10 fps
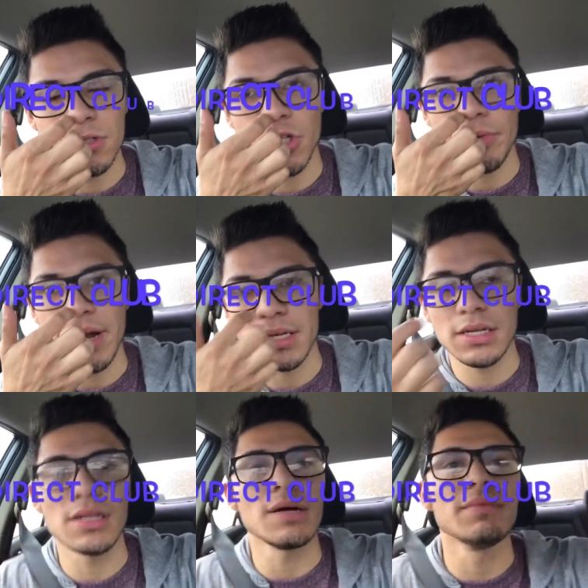Direct
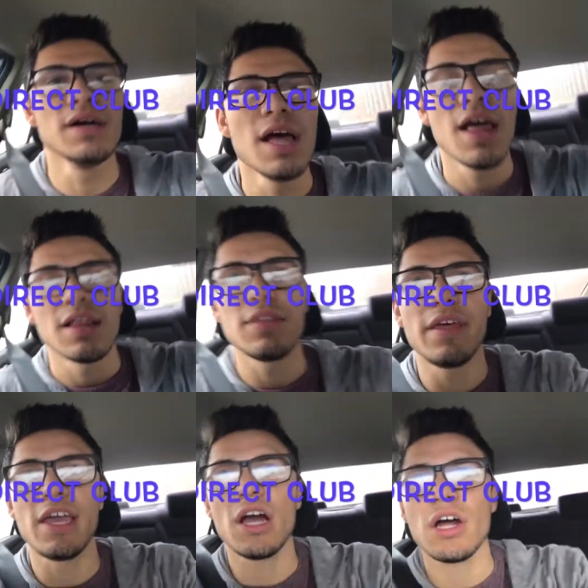Club.
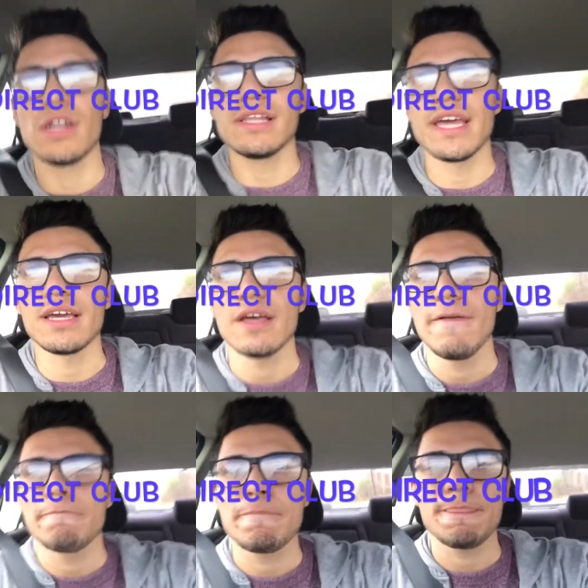They are like
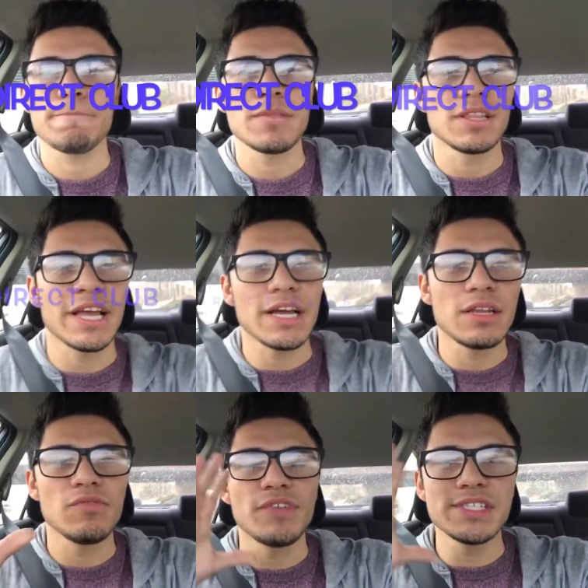like an
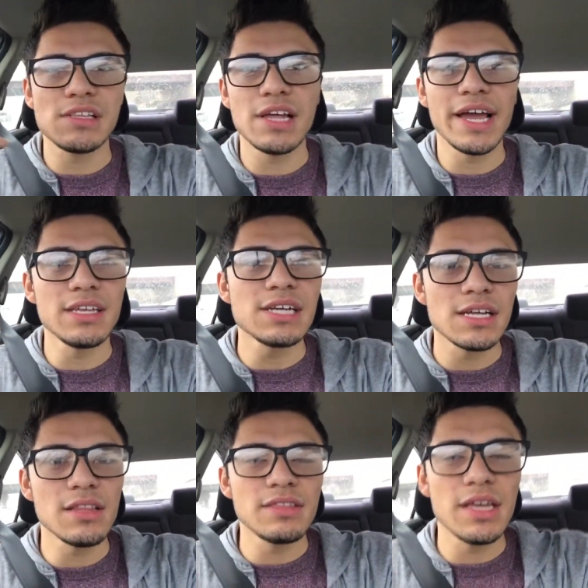Invisalign
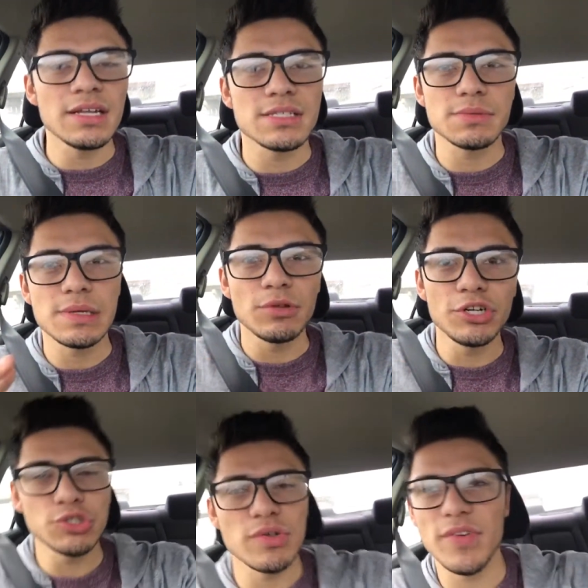kind of thing. It's similar
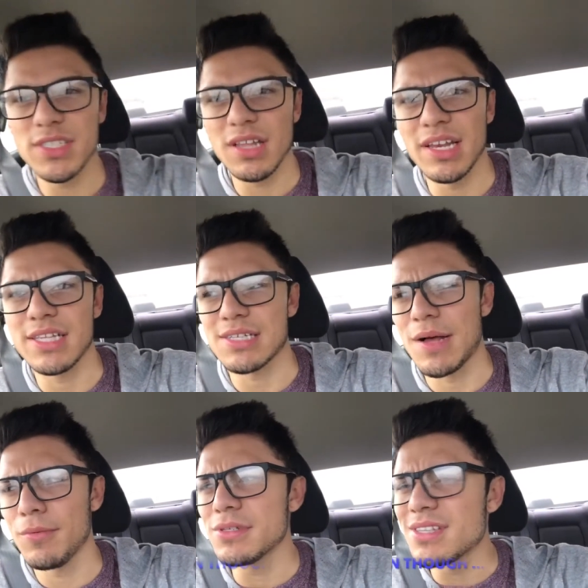to Invisalign. It's
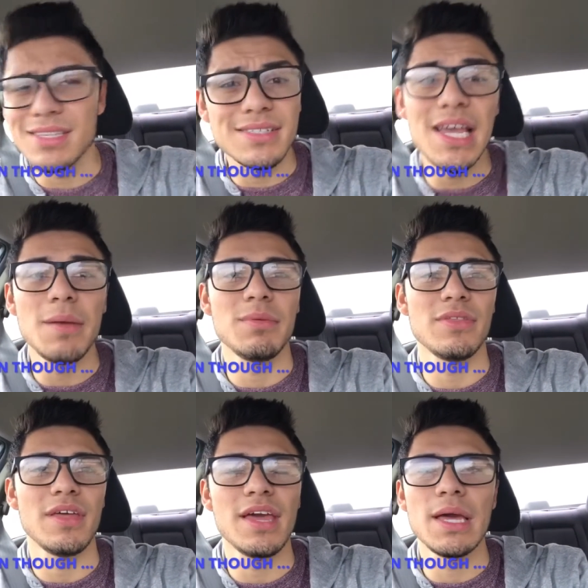almost the same
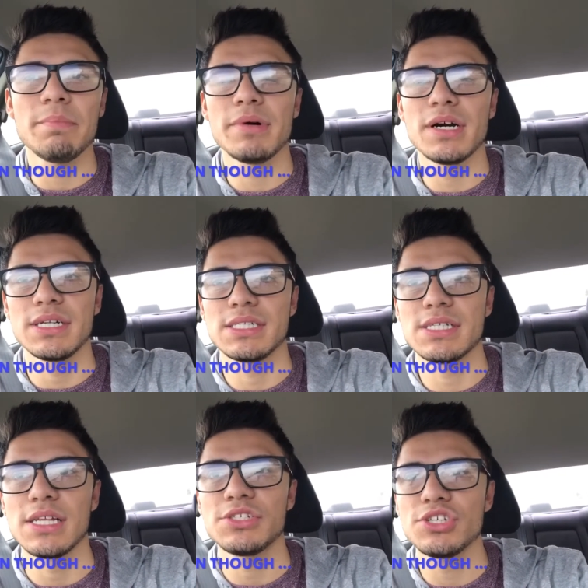thing, but
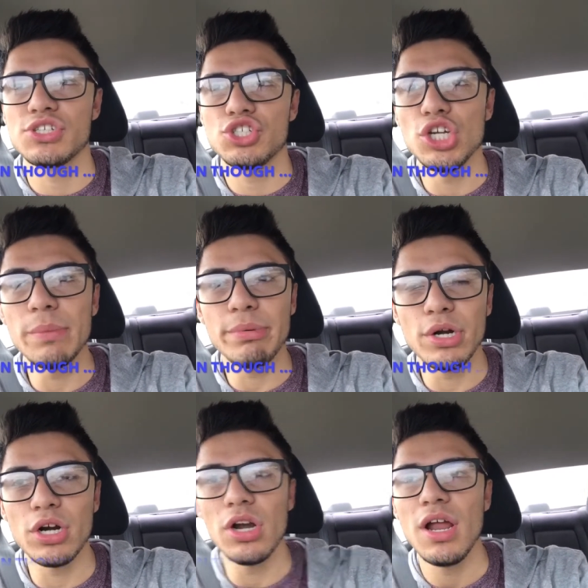it's just
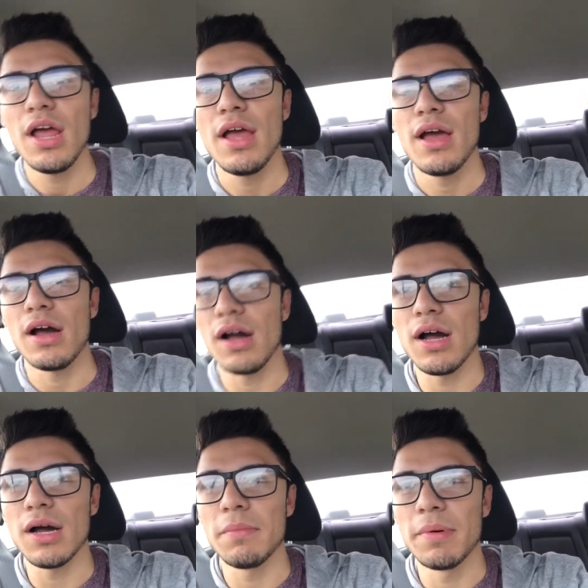cheaper,
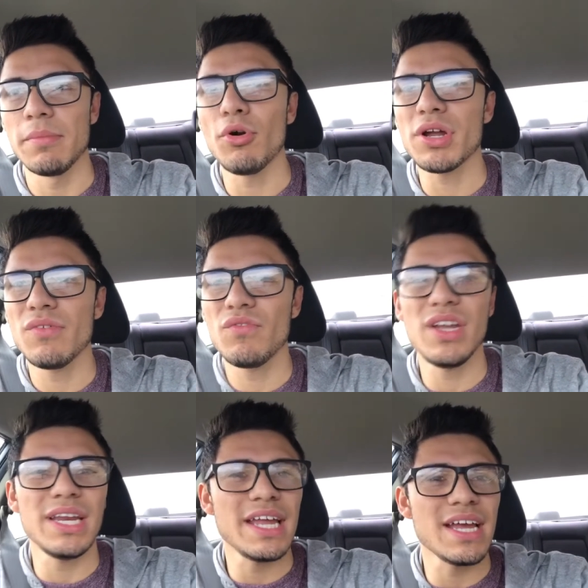um, more
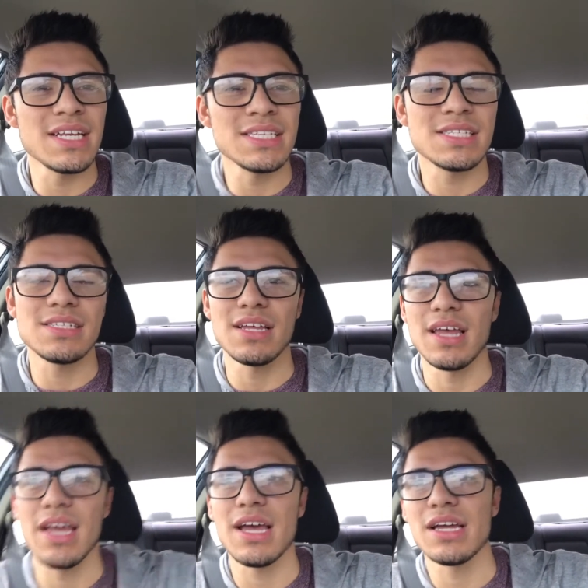convenient,
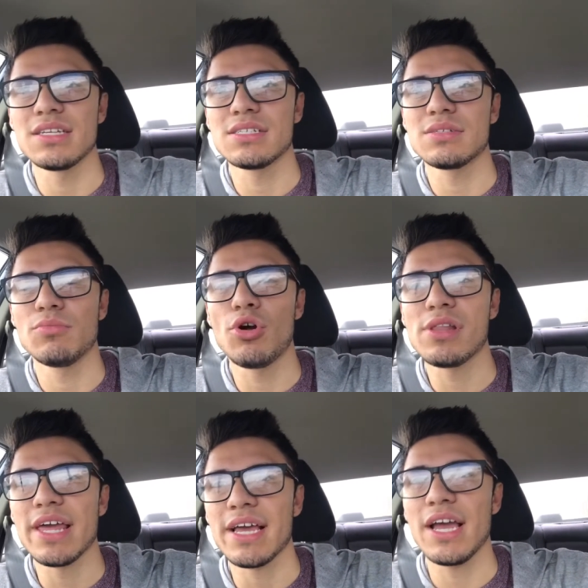and more
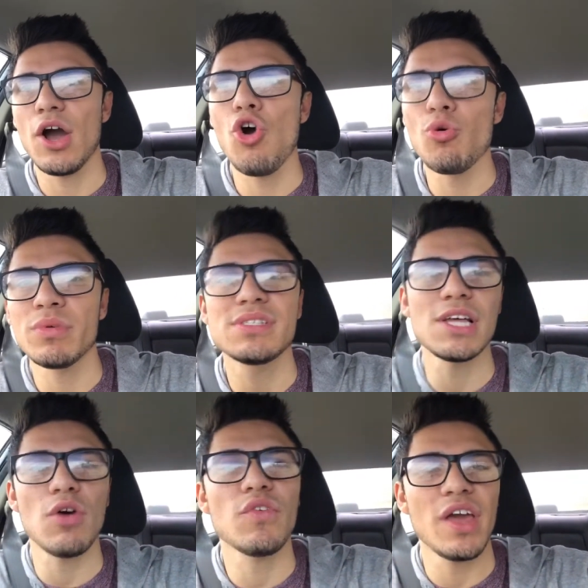like a home
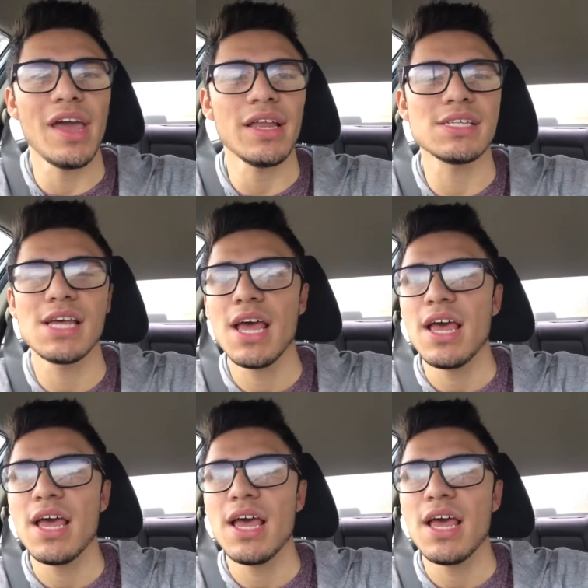self-kit.